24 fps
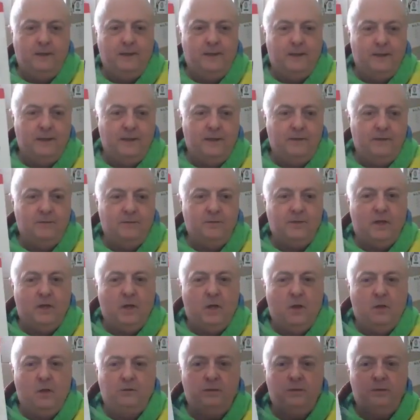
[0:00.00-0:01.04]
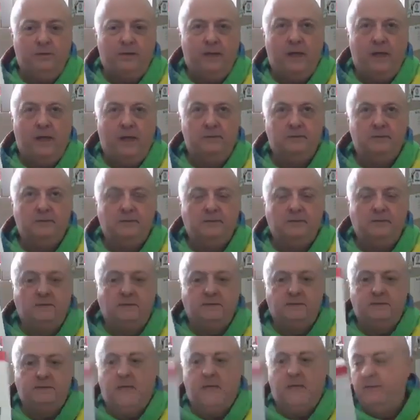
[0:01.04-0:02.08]
years ago,
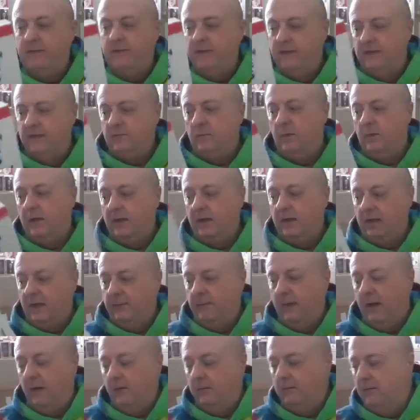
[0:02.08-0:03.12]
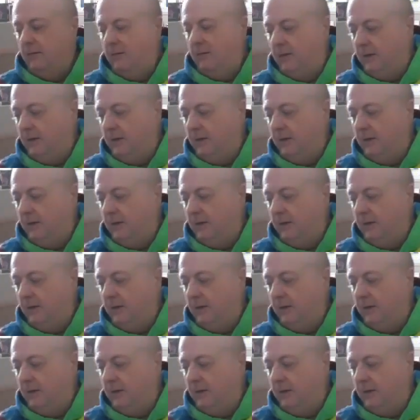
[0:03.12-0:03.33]
2007, this one came out.